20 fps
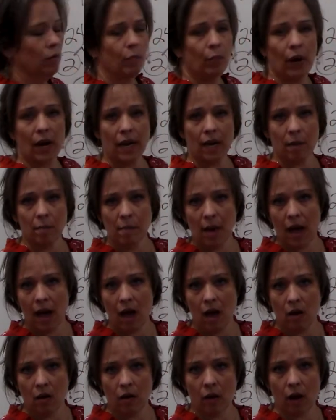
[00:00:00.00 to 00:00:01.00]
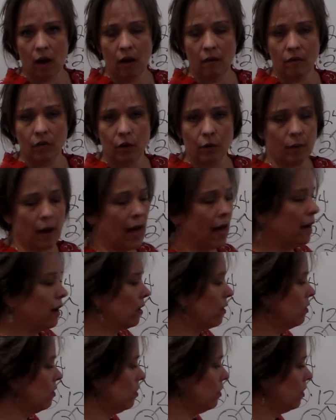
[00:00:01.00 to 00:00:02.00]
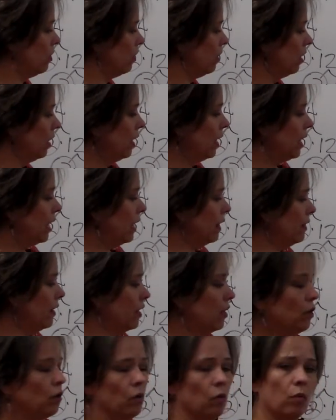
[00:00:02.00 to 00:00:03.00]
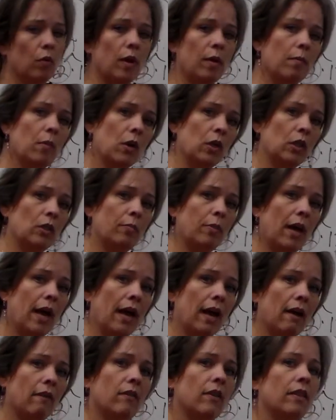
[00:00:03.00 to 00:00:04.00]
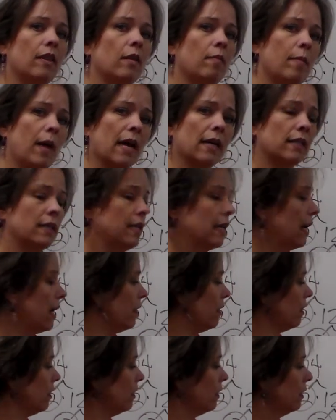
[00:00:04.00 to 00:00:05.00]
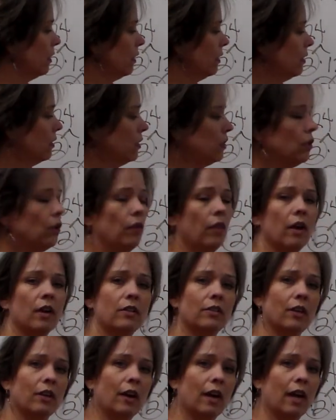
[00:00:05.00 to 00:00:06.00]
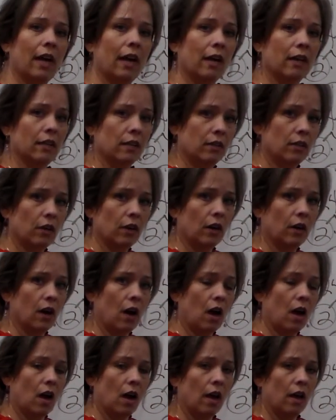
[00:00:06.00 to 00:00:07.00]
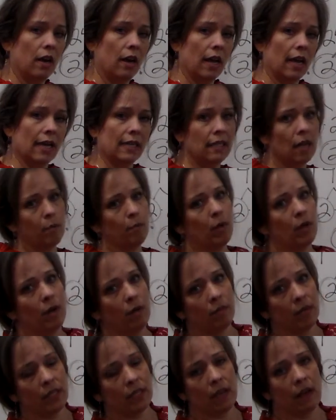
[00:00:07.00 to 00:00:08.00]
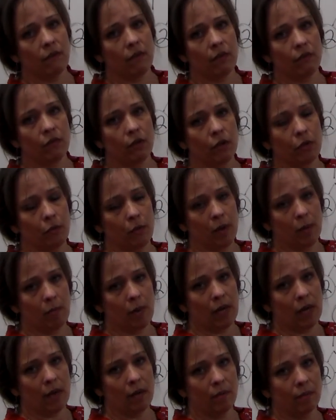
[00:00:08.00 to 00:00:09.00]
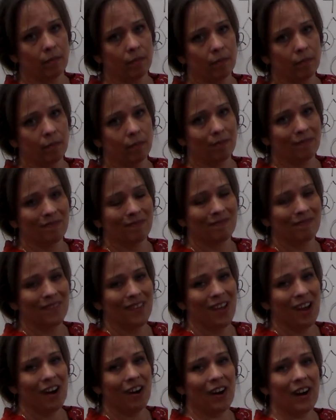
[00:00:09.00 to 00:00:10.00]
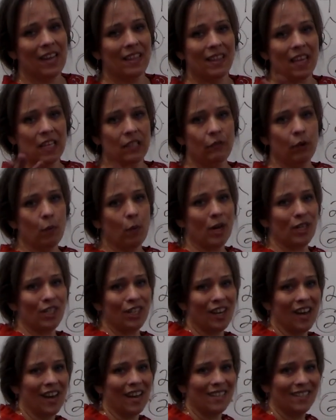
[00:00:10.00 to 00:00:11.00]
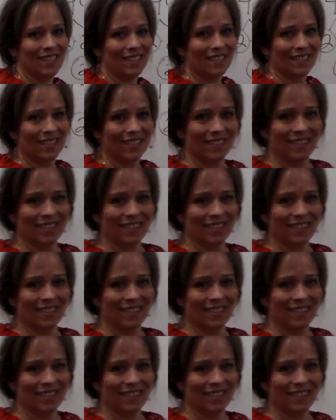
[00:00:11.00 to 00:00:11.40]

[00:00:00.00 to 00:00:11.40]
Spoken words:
break them out of your radical, and then you'll remultiply everything back together. So there's our answer on example number 7 for 3B. All right, thanks for watching, guys.